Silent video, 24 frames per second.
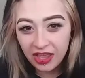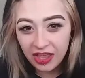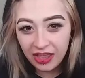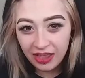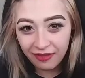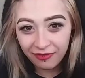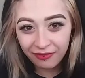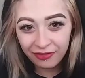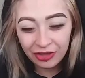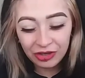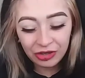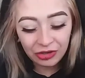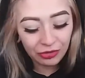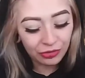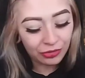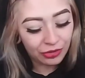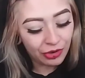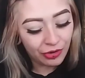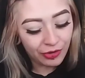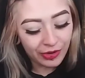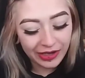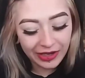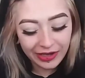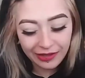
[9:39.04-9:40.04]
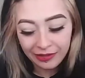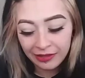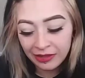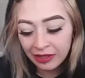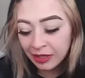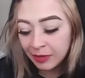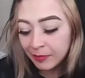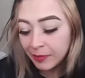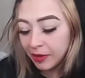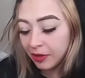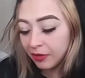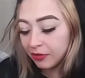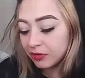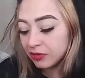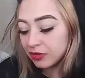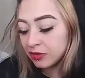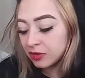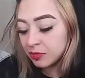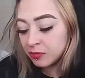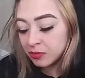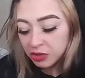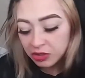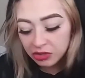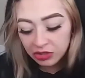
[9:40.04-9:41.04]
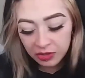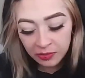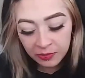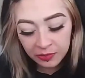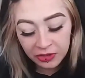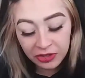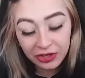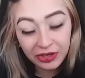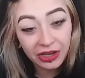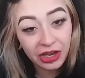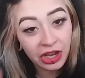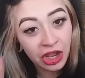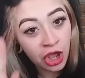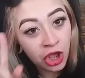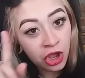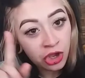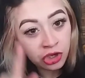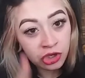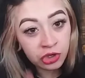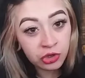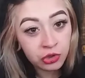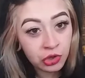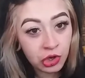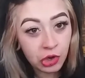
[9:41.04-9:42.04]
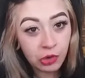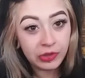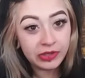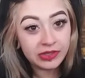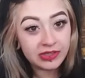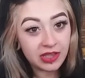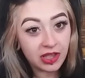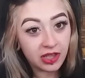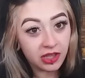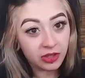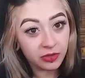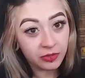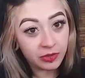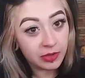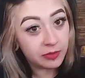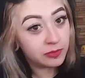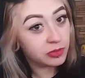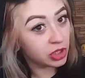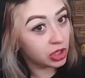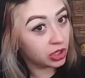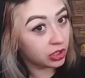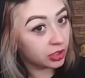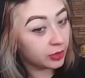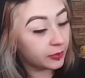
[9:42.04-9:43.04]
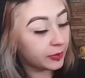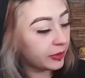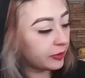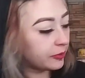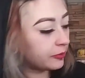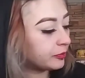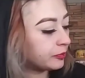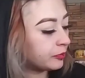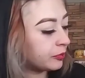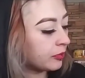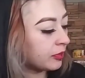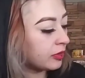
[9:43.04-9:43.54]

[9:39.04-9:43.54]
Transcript: If you know anything about the beauty community, you know exactly what I'm talking about.